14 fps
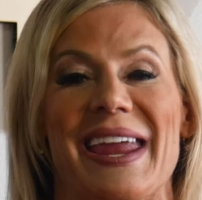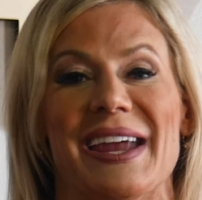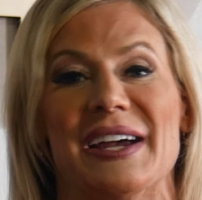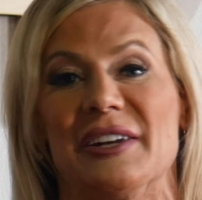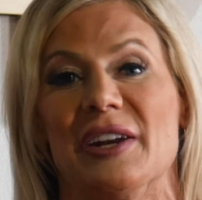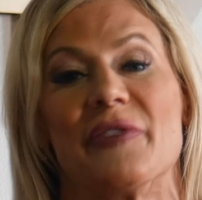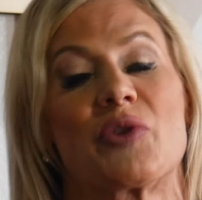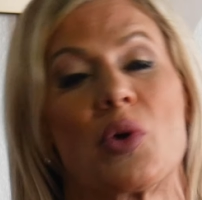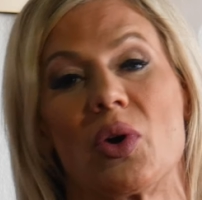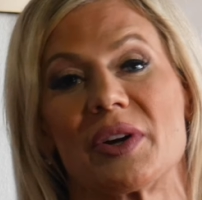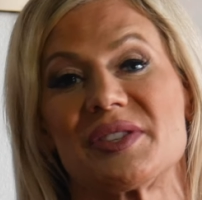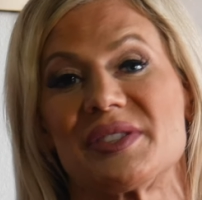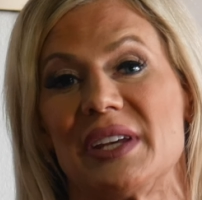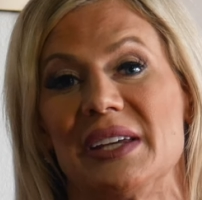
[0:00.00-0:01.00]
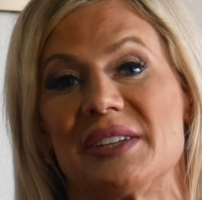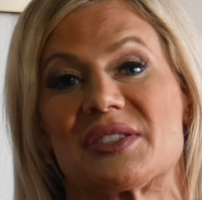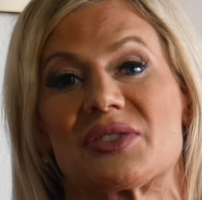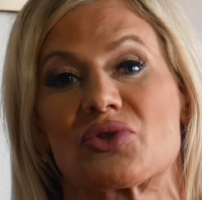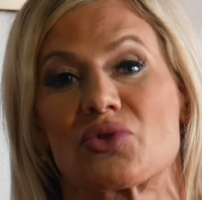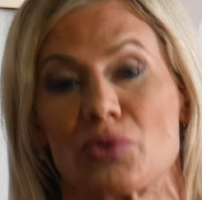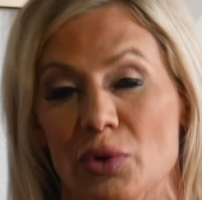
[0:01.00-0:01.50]
and of course,
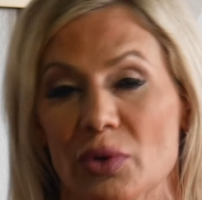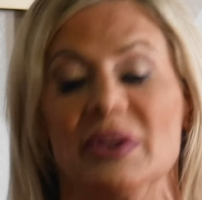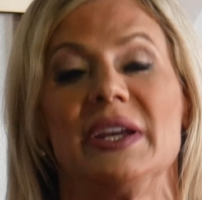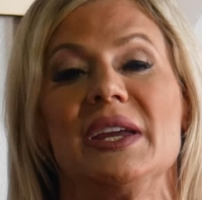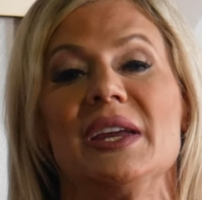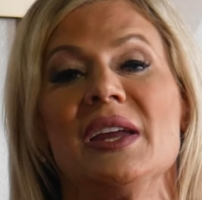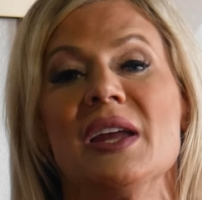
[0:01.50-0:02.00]
it's truly